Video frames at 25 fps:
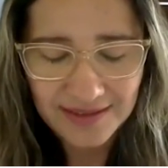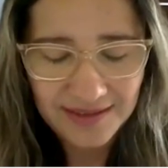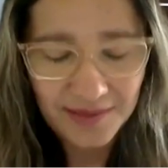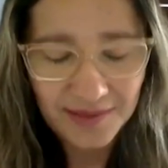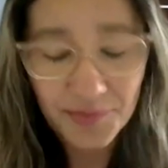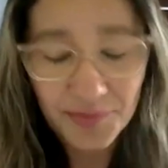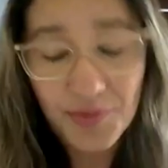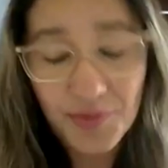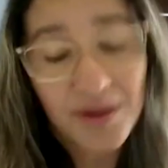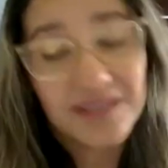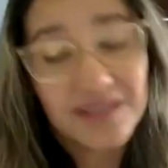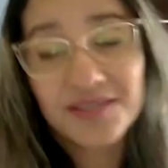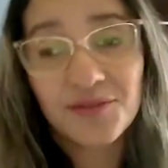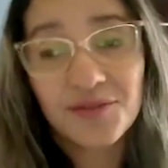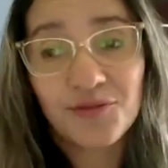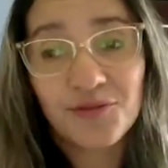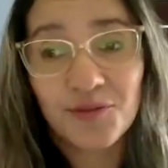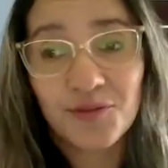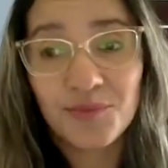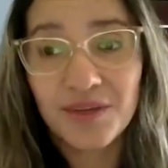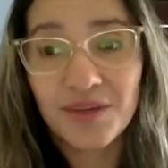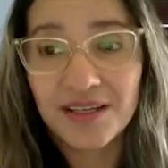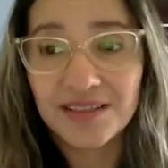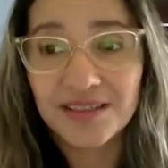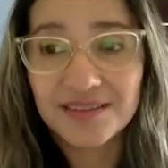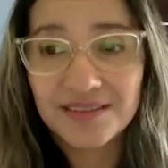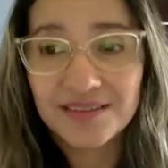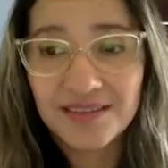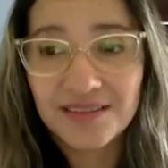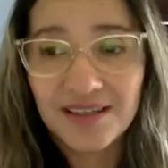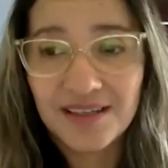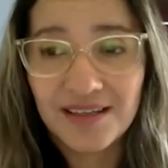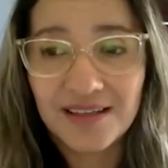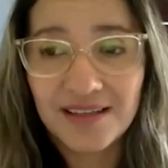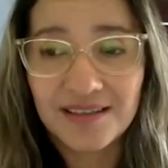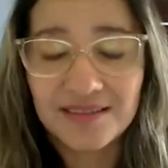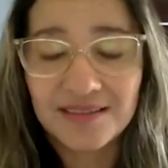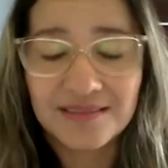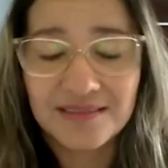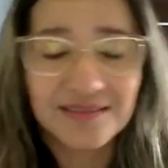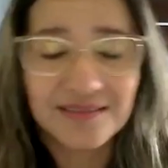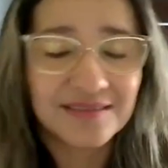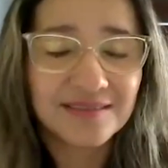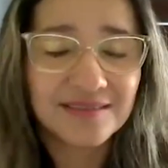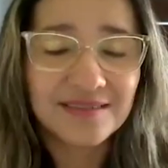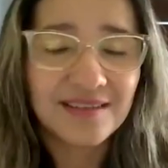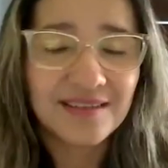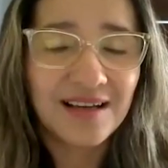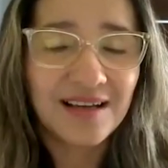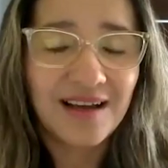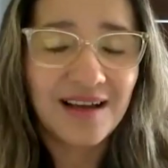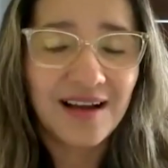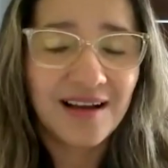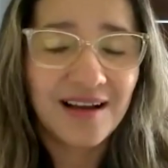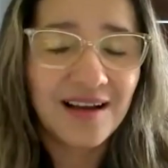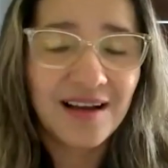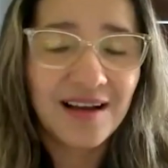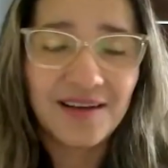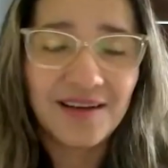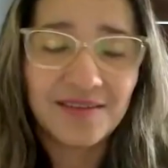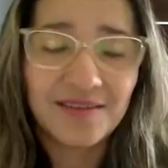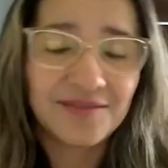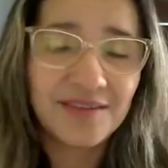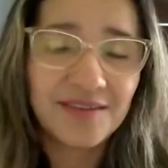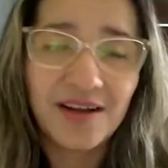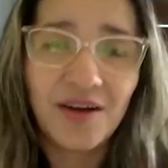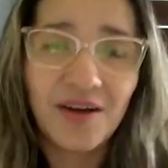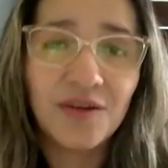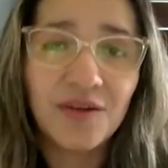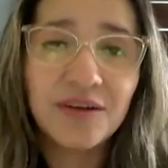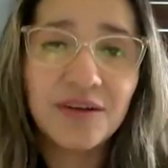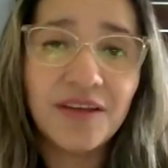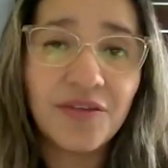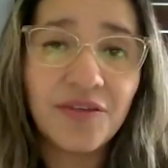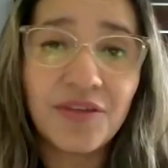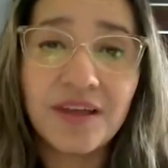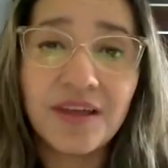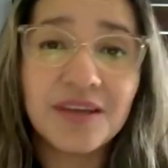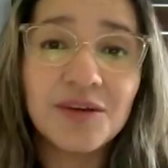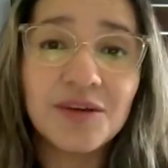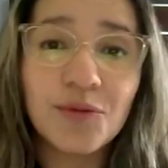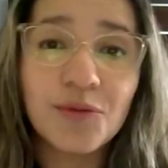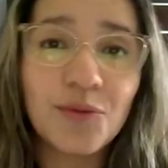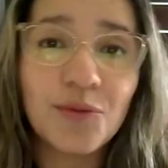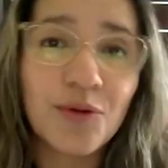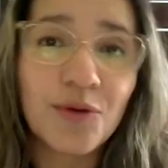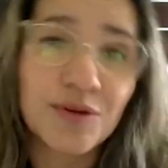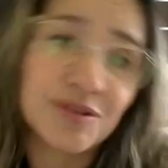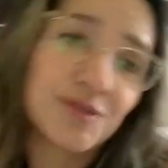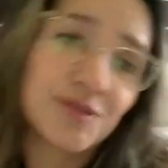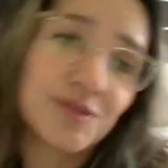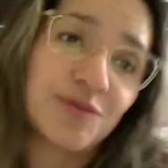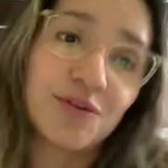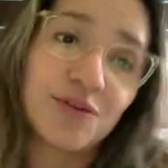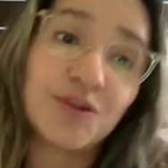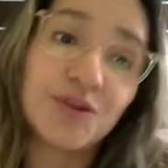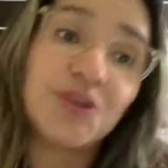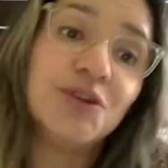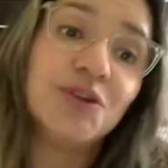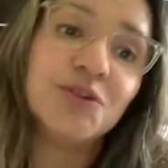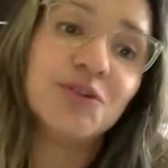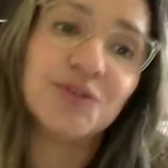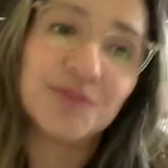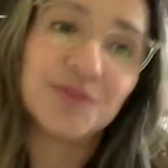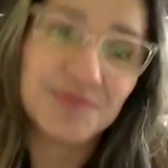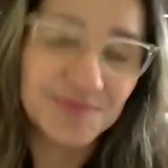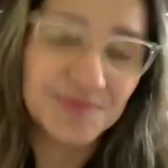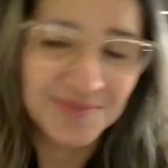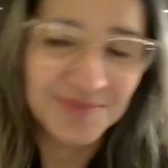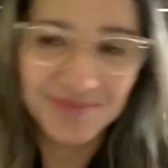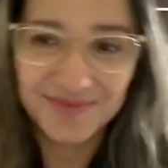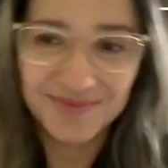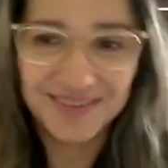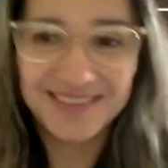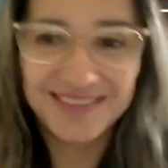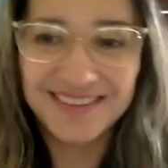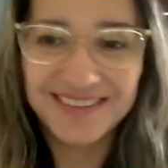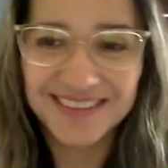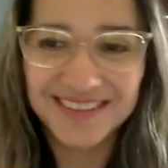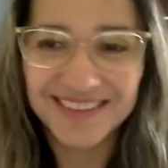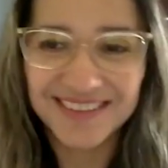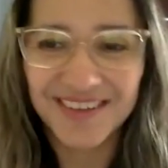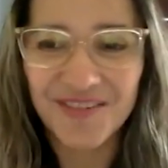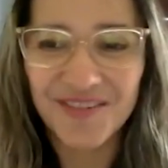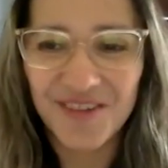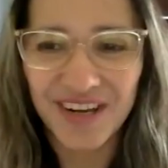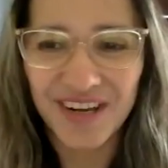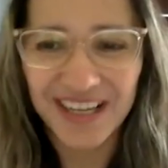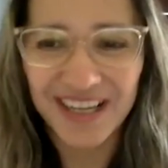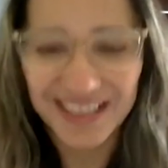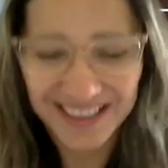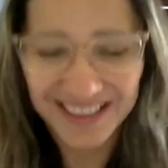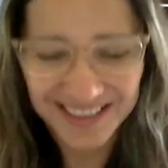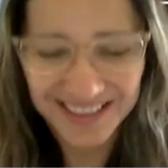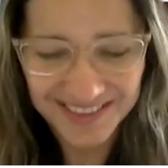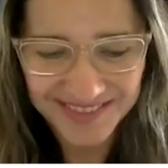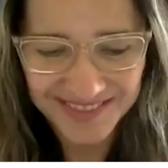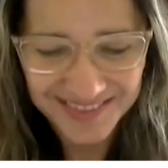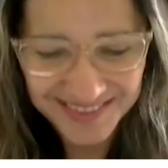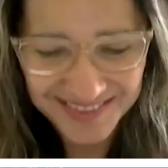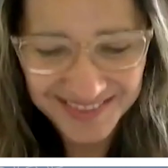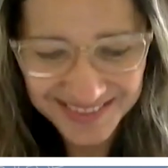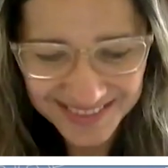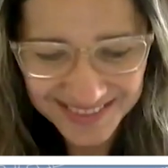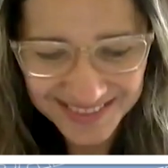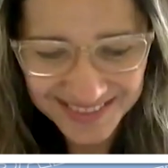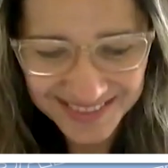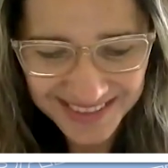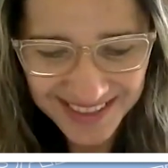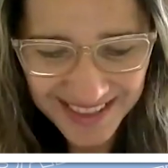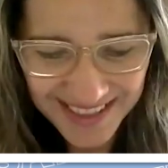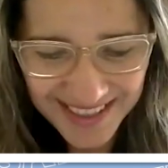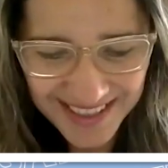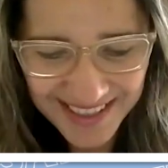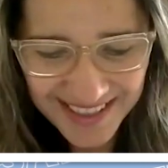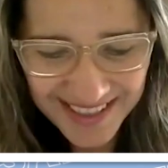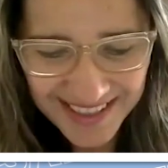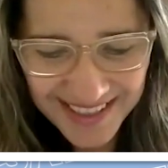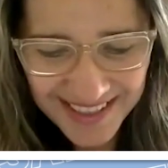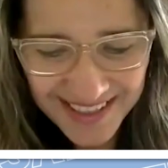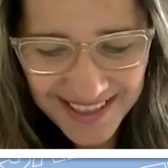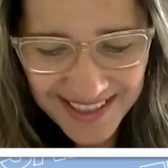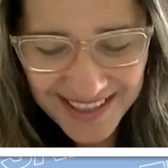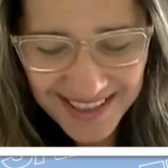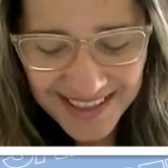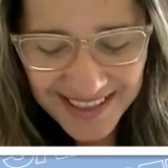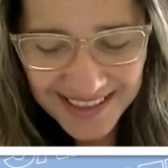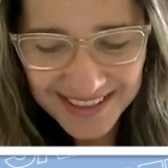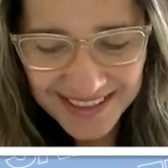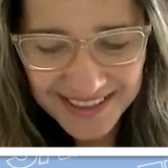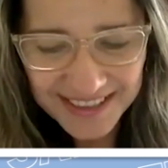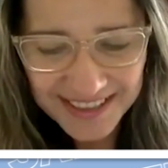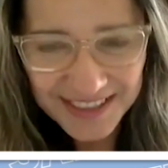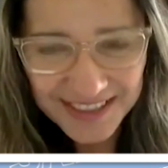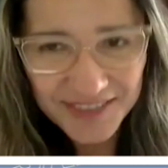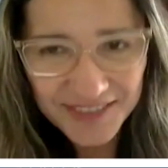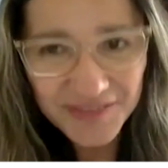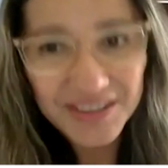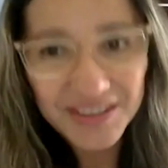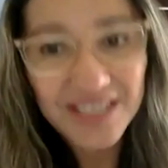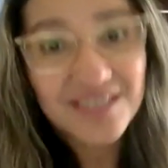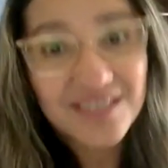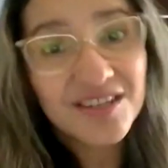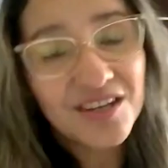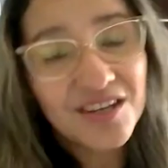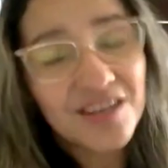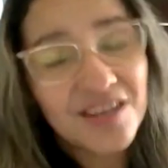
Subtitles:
impressive for me. And I had only thank you words for you, really. This